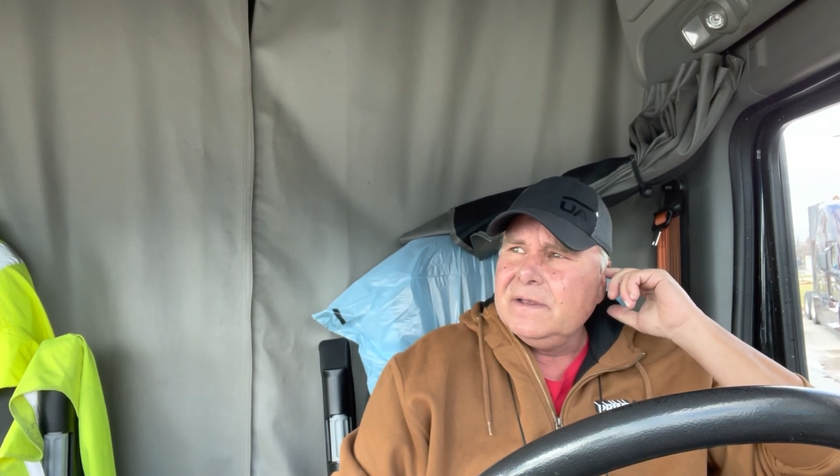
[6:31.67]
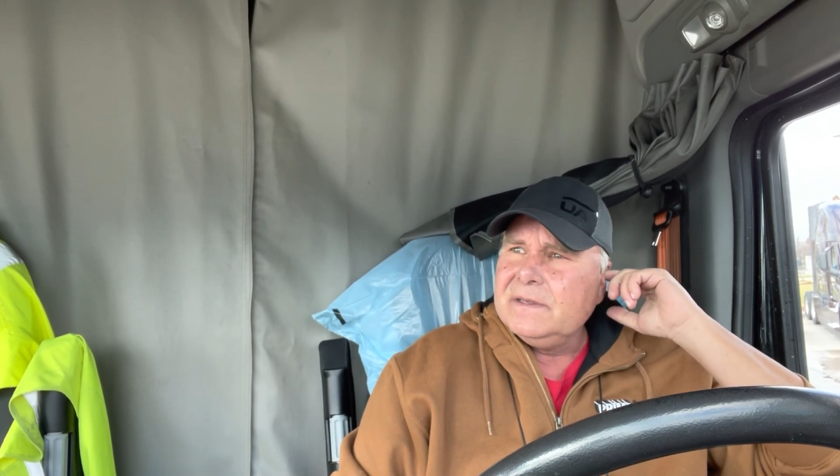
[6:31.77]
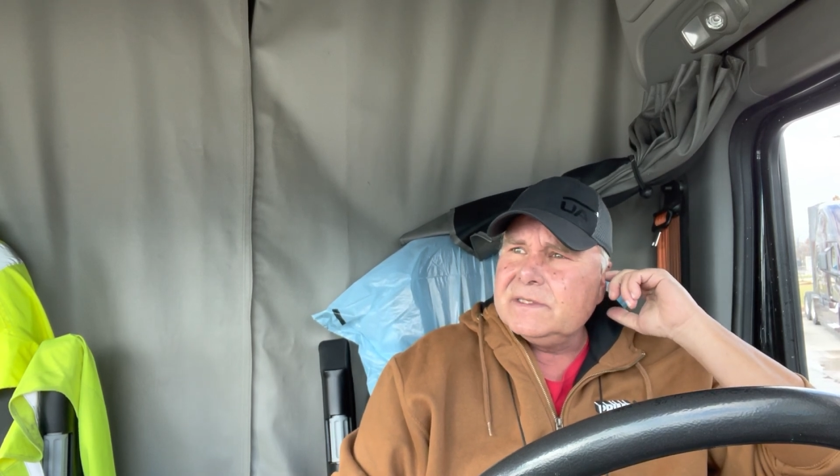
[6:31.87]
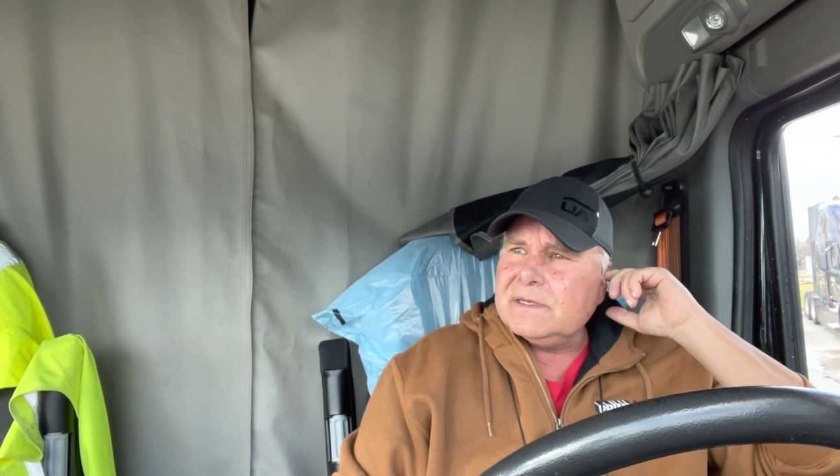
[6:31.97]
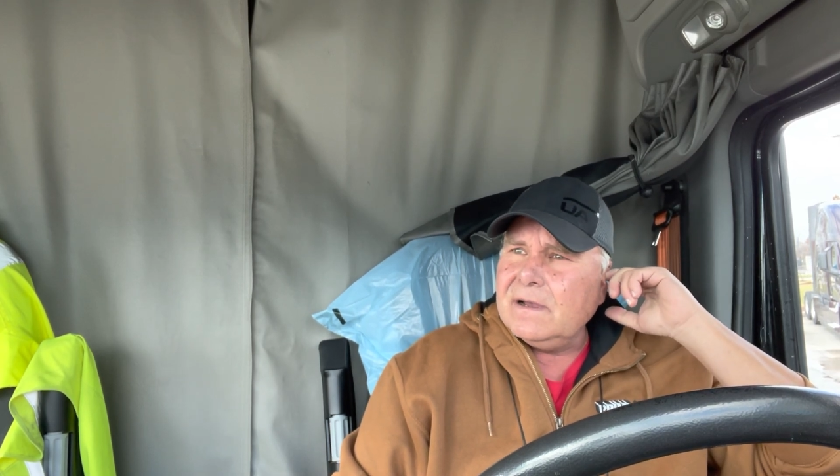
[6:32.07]

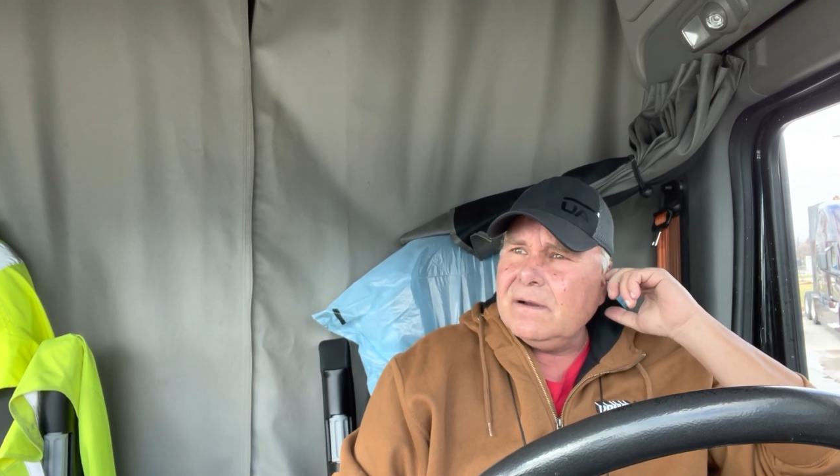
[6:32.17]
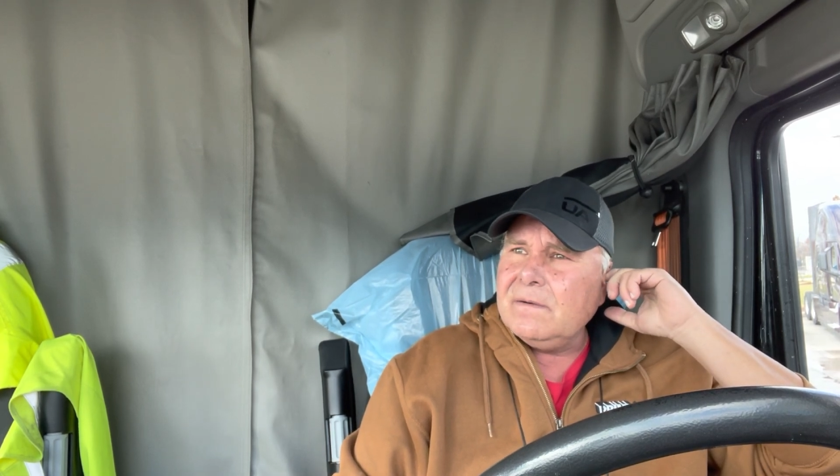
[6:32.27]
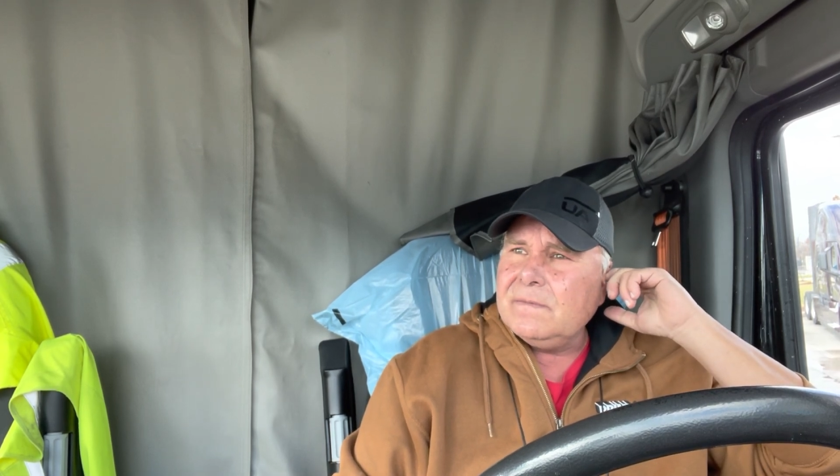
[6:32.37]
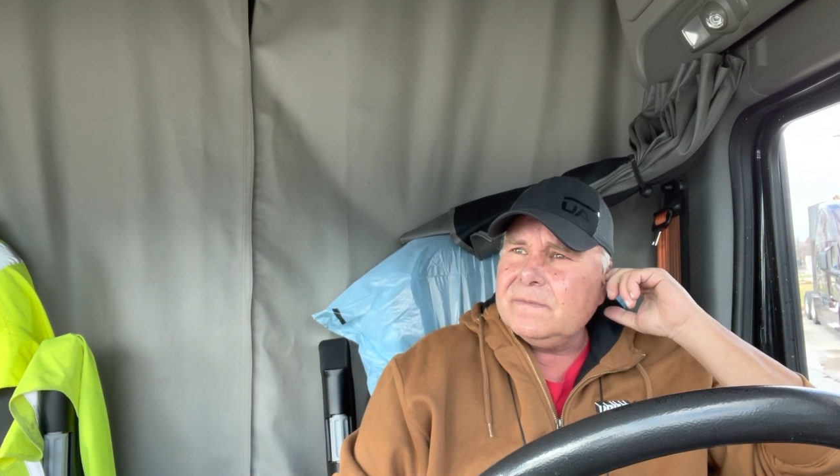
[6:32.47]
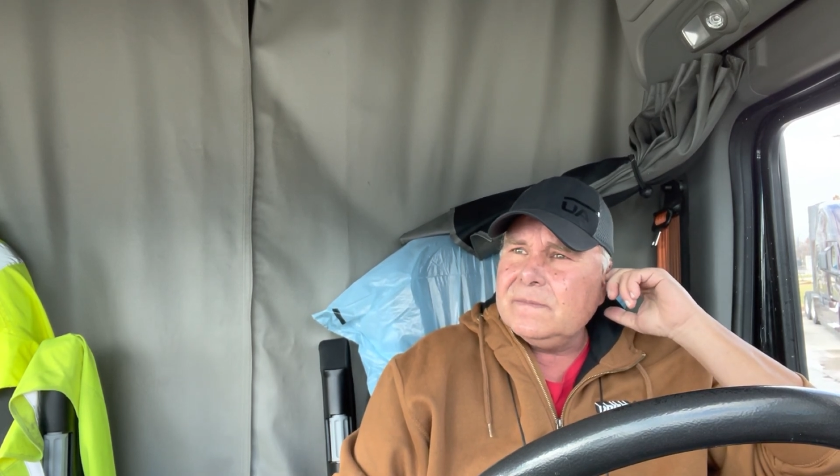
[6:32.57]

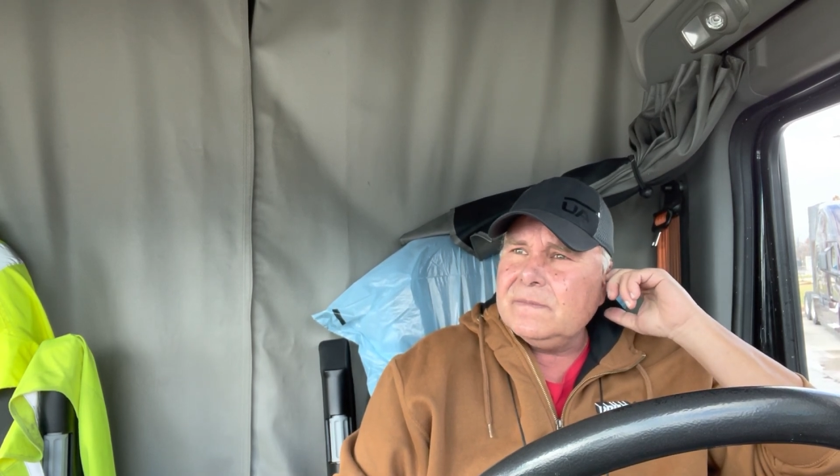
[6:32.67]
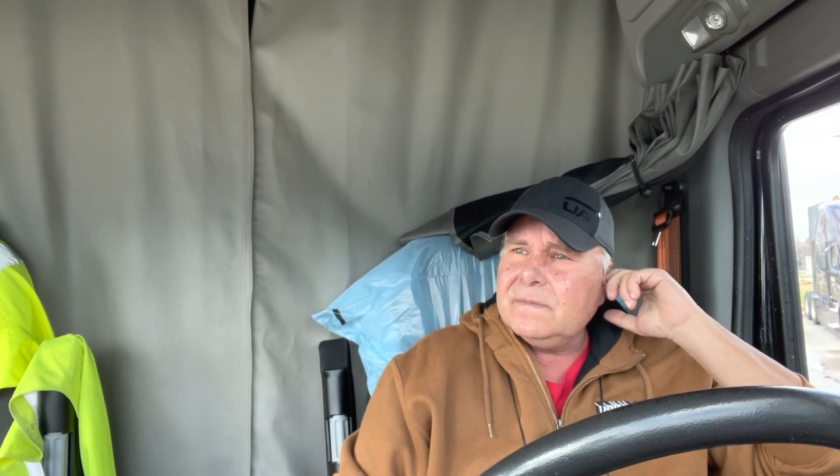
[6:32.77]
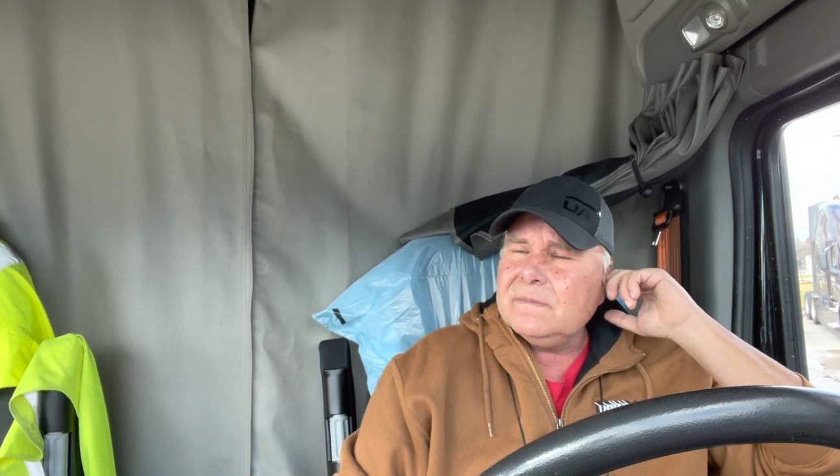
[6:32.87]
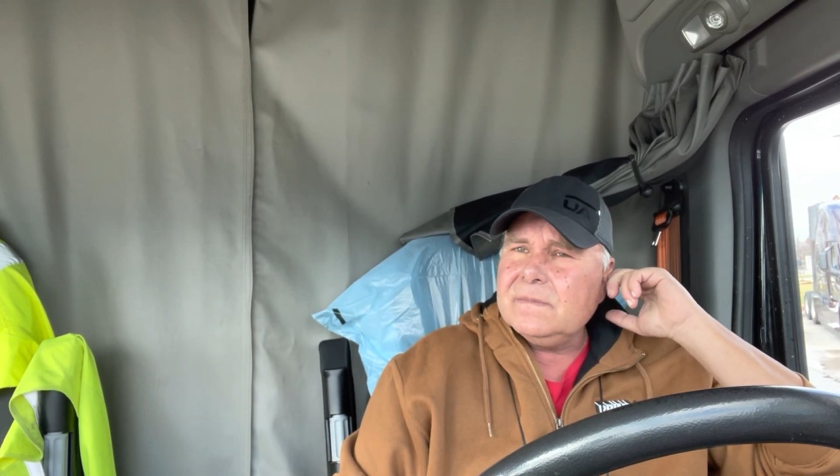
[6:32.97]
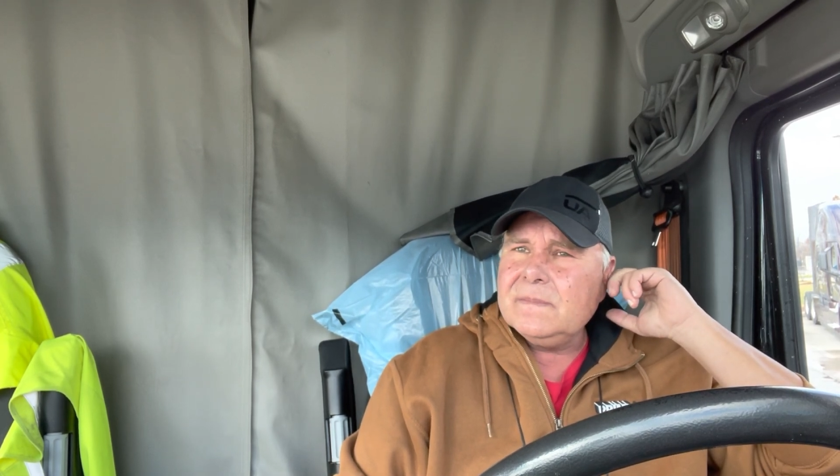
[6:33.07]
So
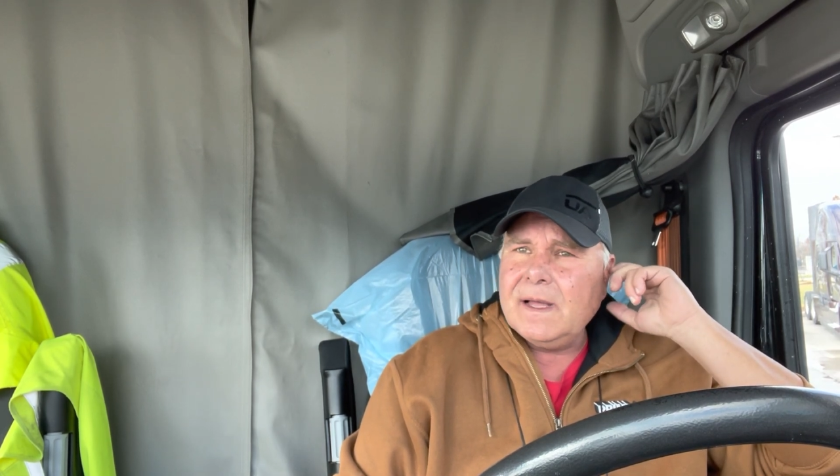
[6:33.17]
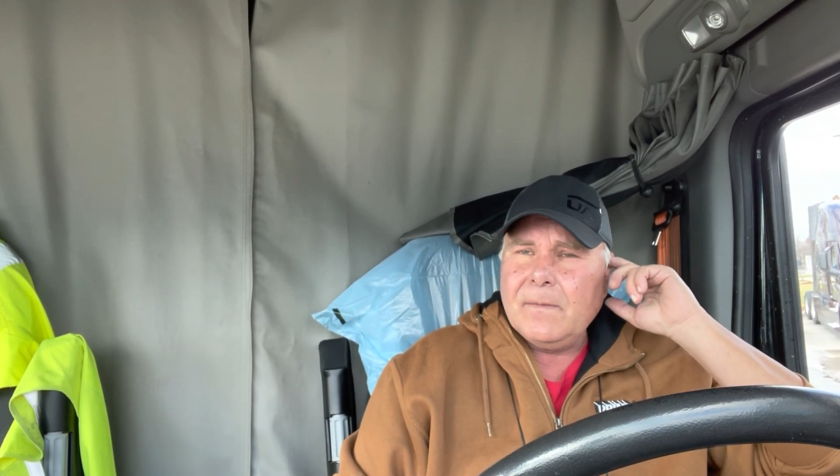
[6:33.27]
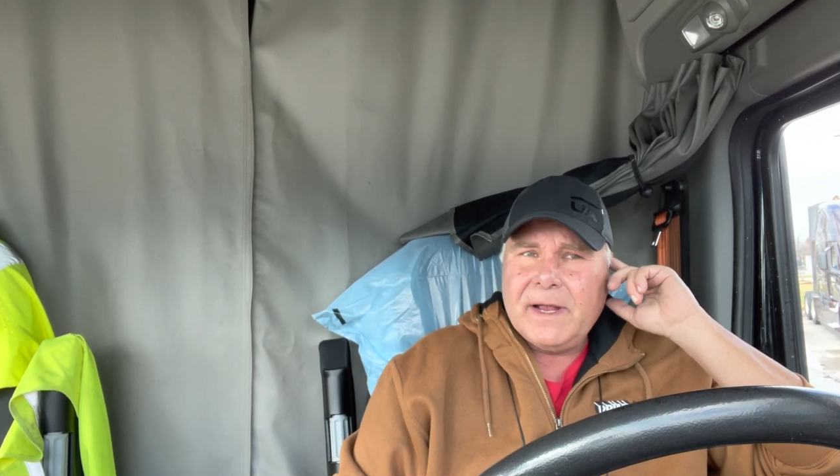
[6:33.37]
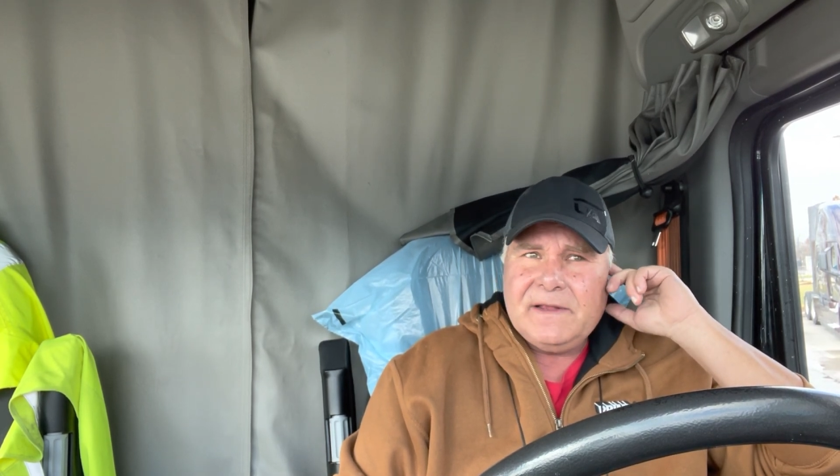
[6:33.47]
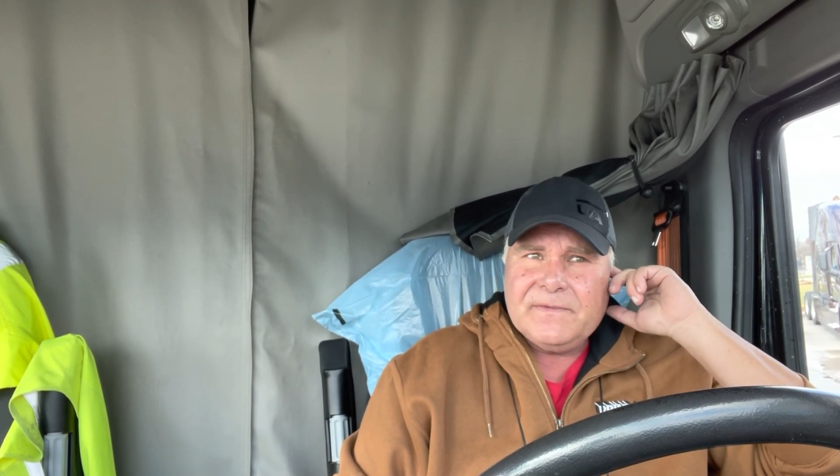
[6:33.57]
I'm waiting